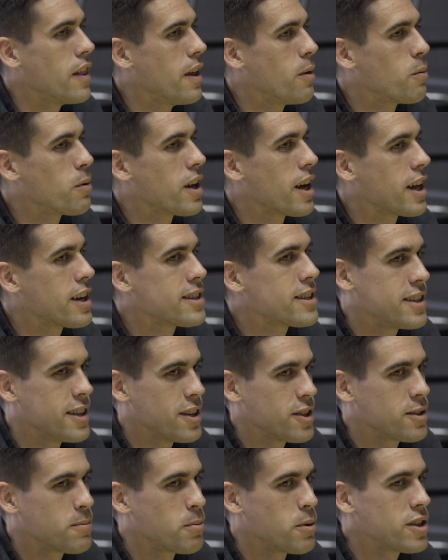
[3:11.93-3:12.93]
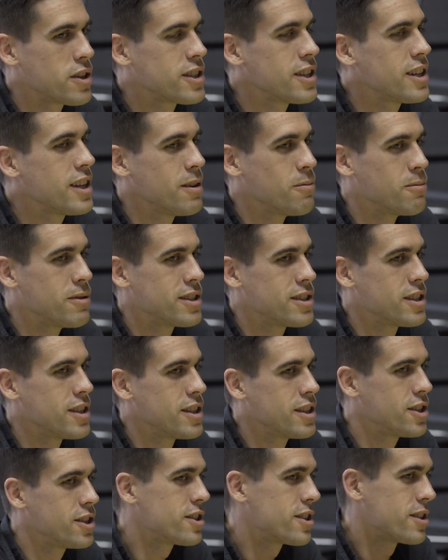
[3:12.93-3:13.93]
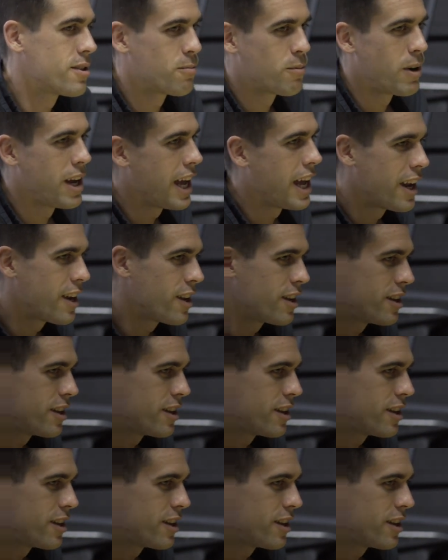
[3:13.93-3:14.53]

They were not a salesperson. It was just a random,